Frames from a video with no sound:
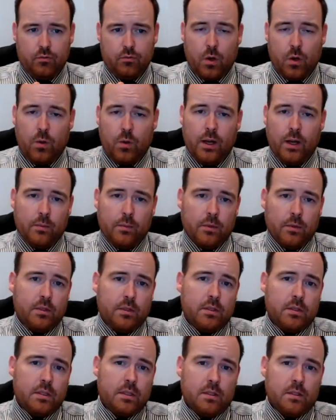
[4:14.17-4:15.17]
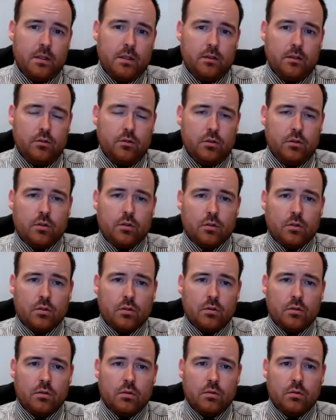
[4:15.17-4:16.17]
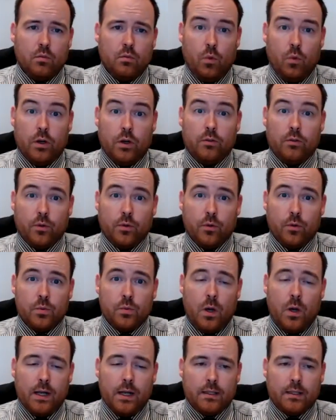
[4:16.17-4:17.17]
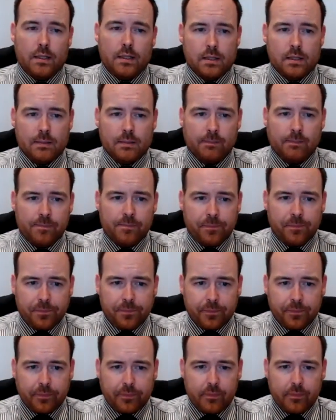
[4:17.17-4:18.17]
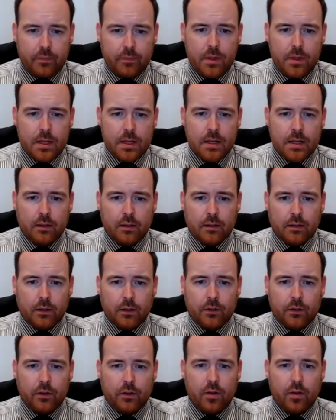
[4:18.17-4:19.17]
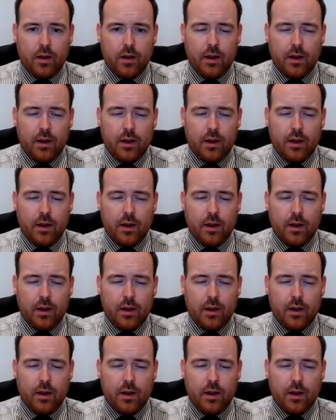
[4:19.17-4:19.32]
requirements to one of those waxes. Now,